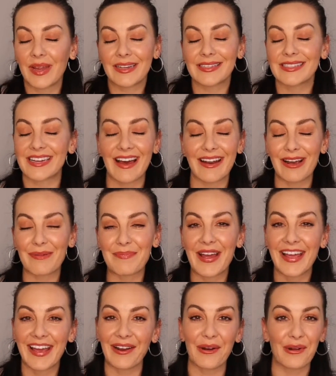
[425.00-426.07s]
being a startup
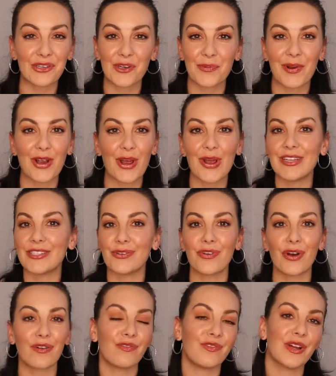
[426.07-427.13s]
and an entrepreneur, is you've
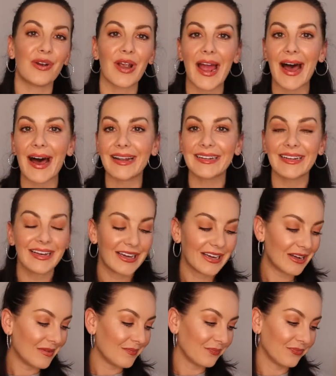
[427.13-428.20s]
got to figure out
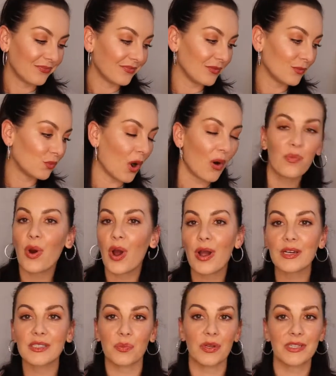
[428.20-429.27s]
what
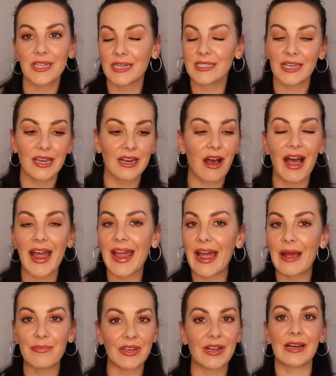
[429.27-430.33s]
works, what doesn't. I
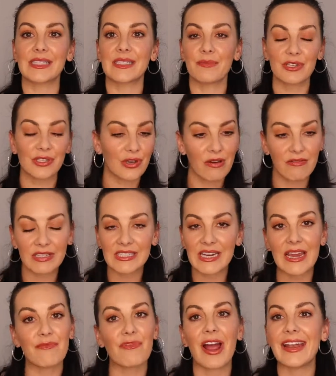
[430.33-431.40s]
am the customer service
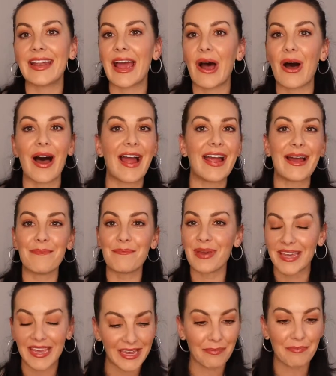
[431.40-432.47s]
team right now. I am
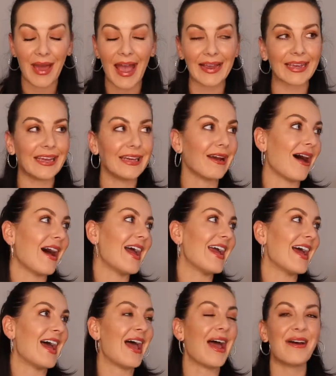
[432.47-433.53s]
picking and packing.
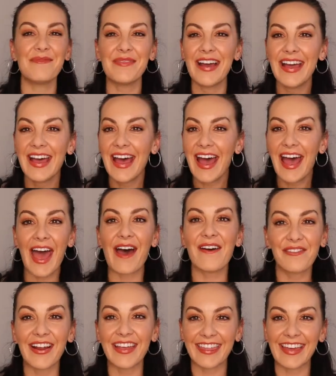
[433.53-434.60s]
I am
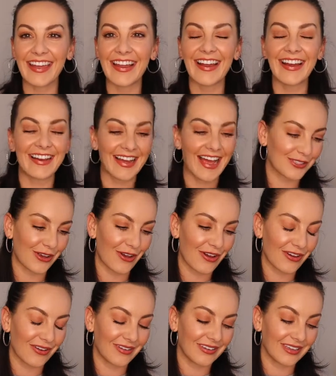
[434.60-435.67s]
everything.
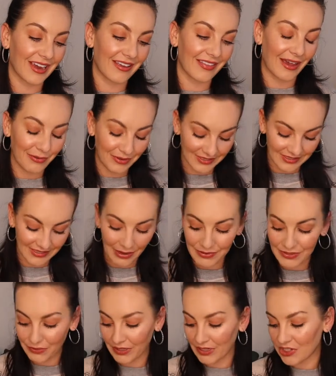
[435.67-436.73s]
So yeah, that
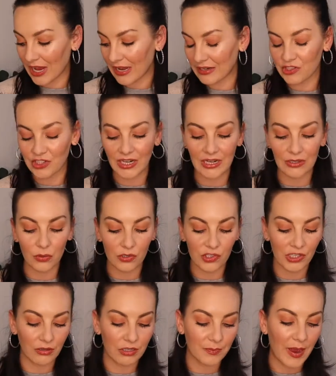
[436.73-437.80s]
was really challenging
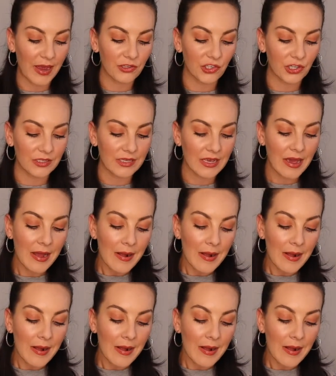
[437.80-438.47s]
launching those pouches.